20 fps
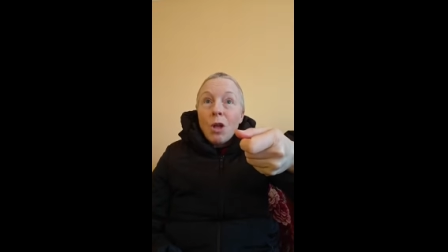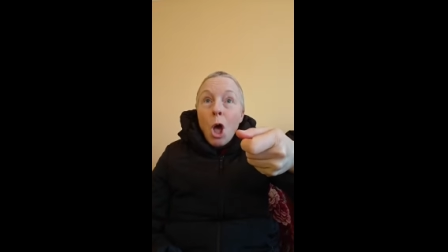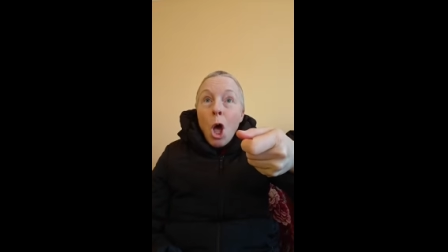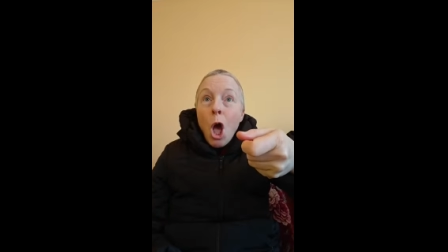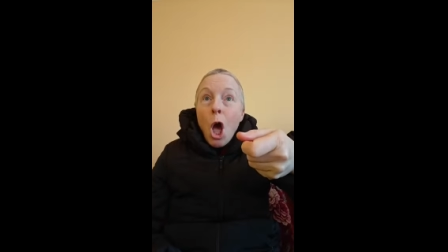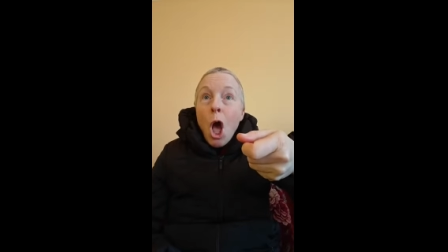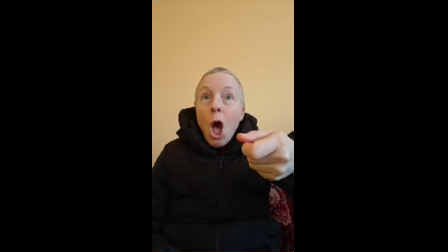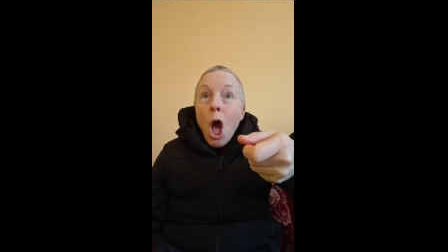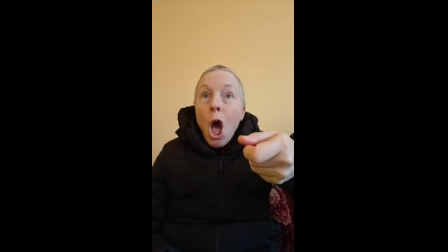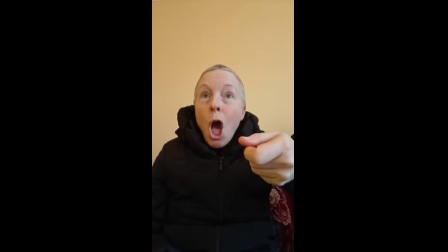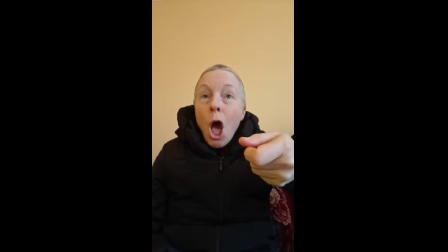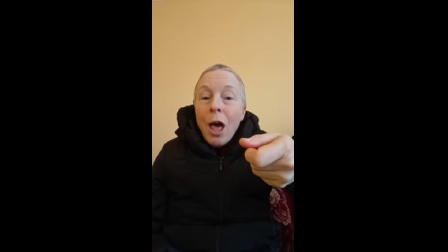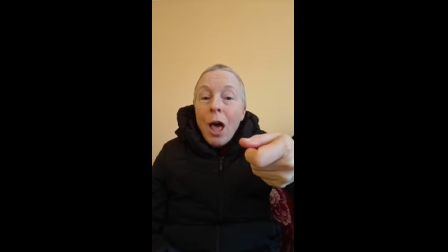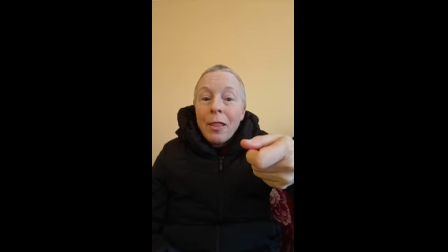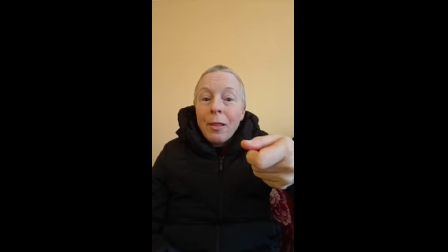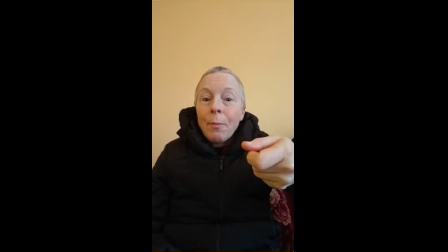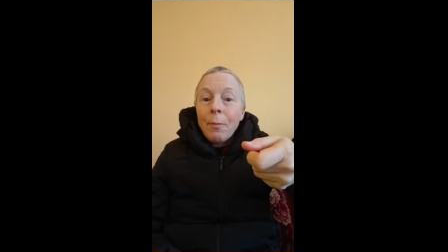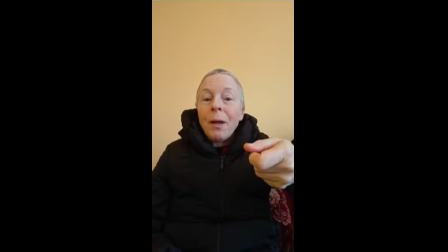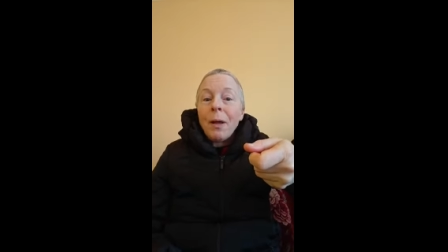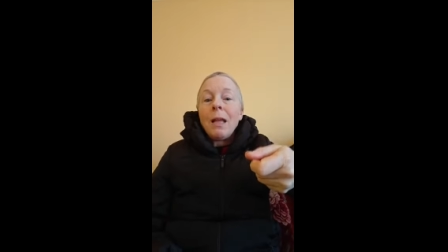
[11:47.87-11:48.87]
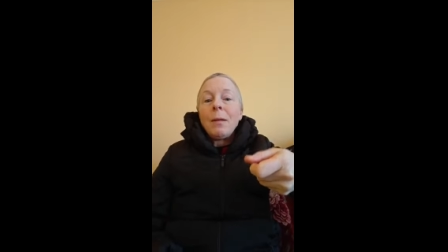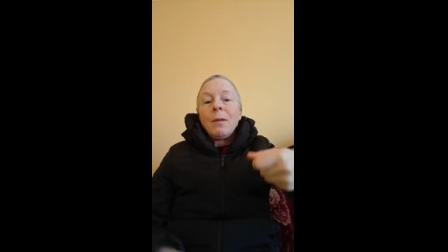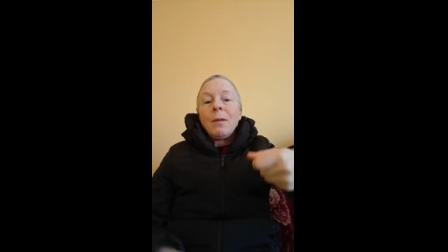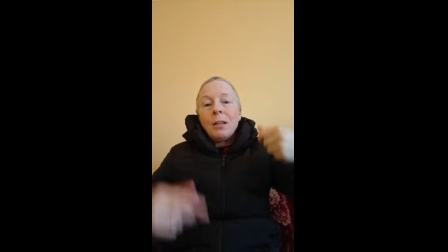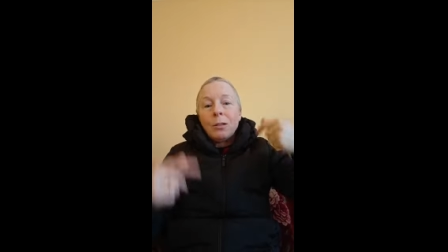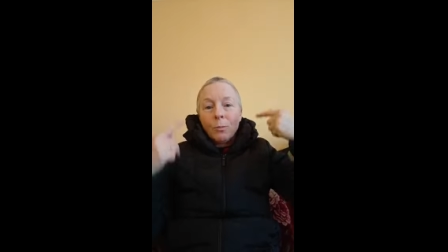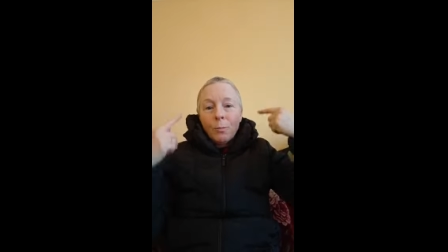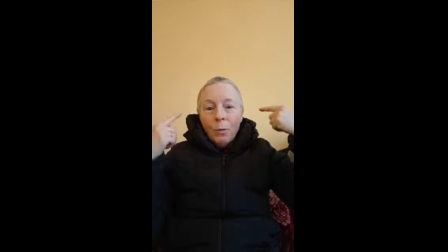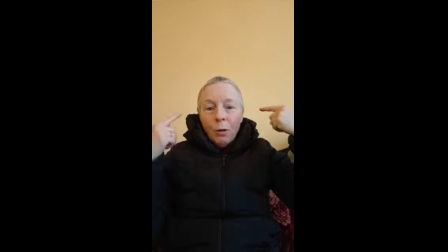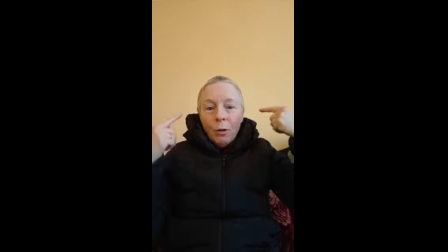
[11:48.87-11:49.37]
and the baby
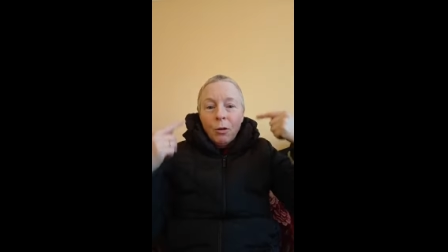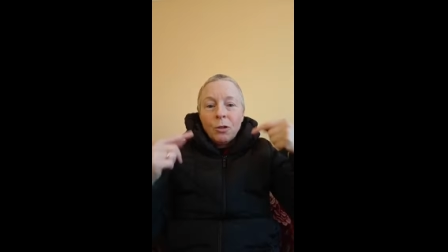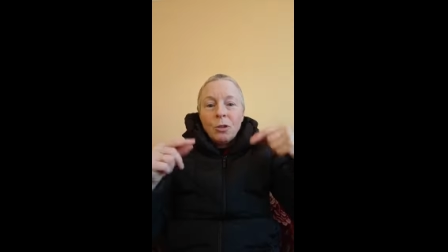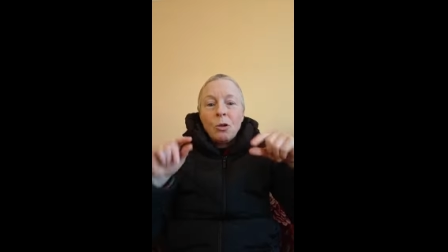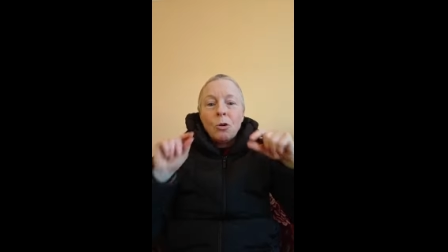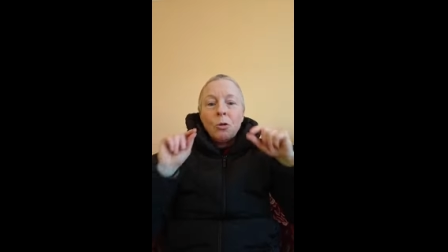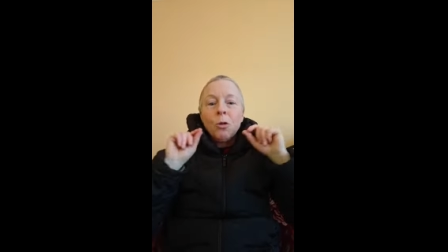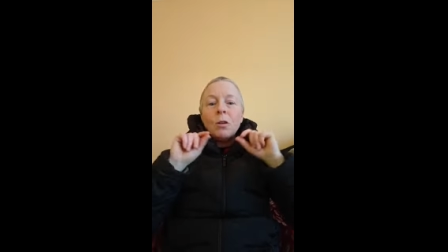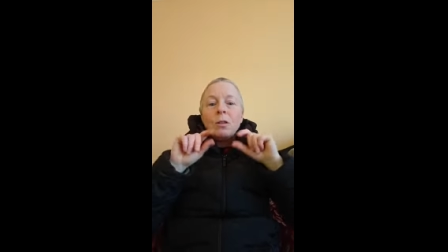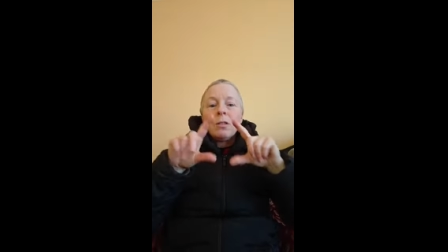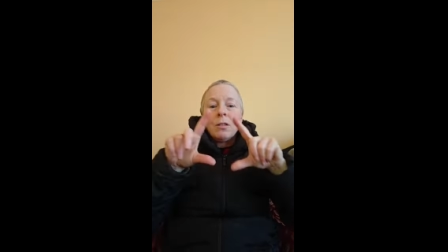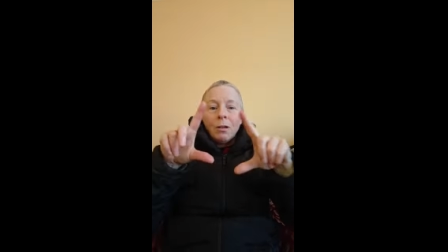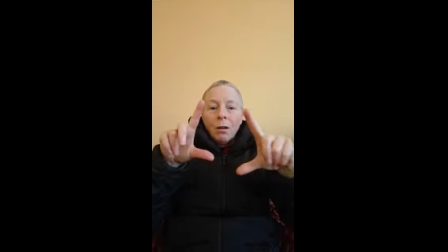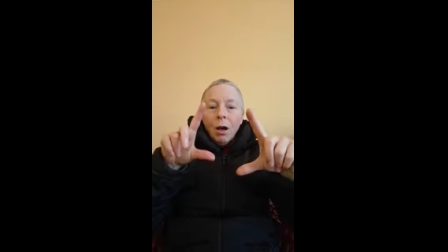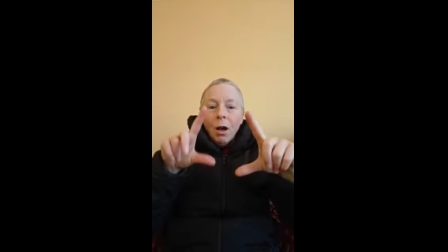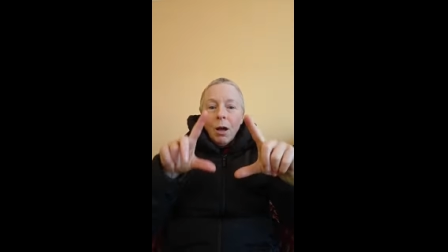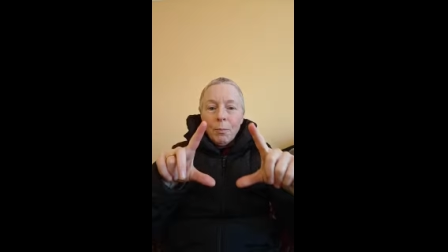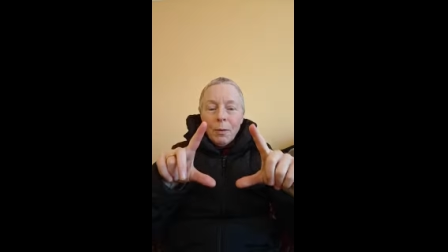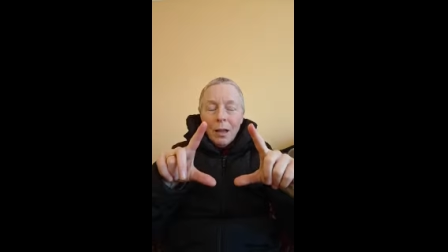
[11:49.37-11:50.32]
has mirror neurons and